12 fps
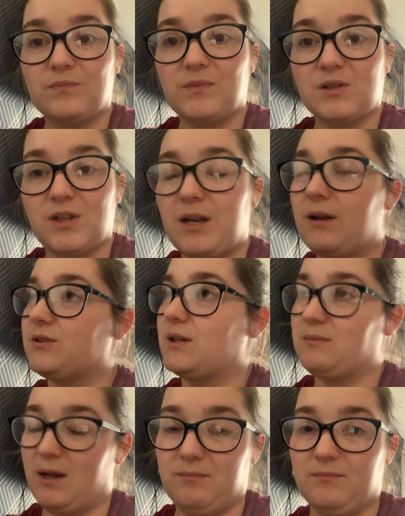So then I was like,
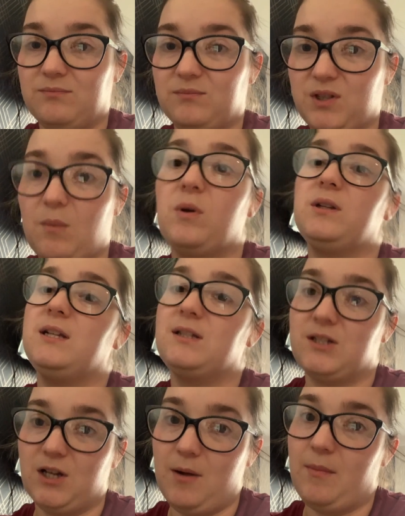no, someone needs
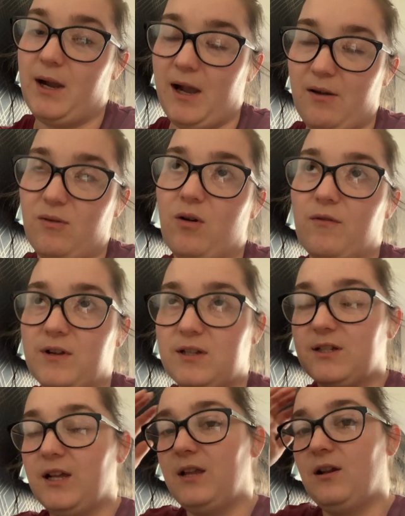to come back out, obviously.